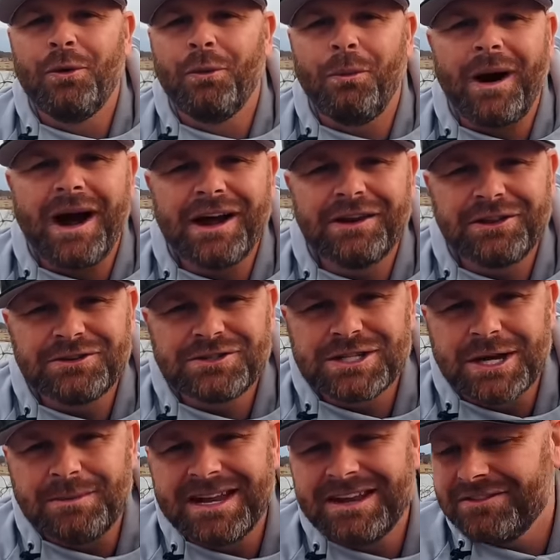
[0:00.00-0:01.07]
Why are there
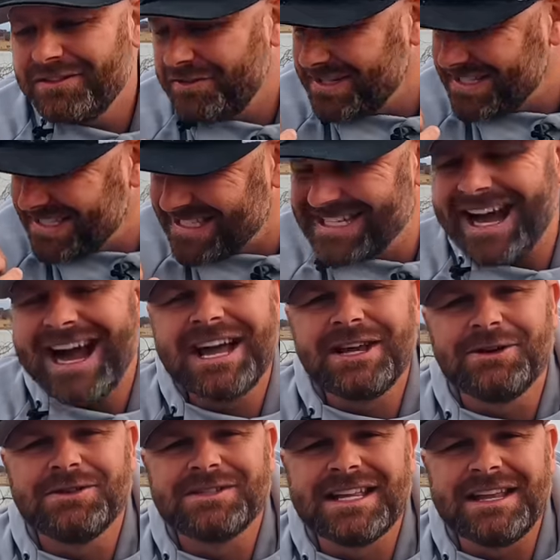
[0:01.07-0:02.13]
so many different
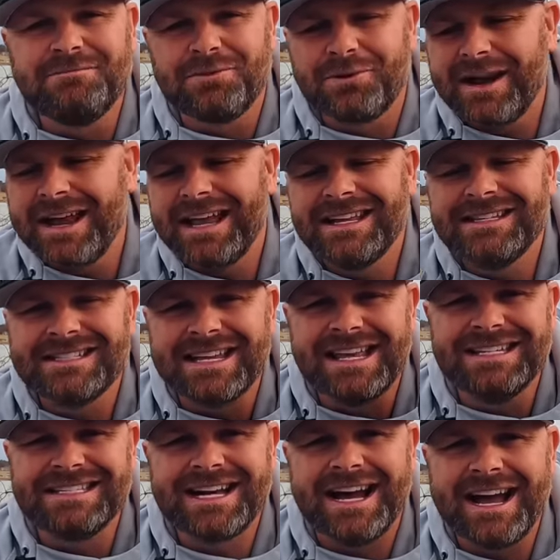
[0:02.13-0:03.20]
styles and brands
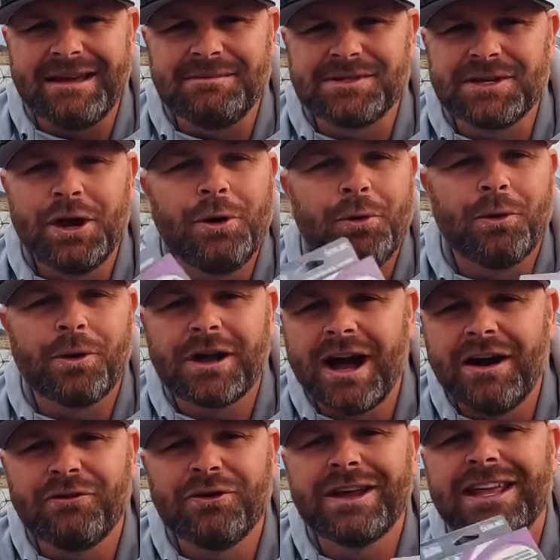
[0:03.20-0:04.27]
and types? We're
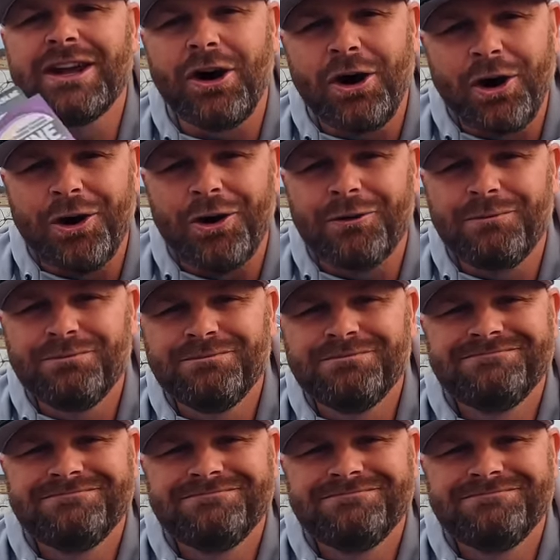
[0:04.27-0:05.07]
covering it all.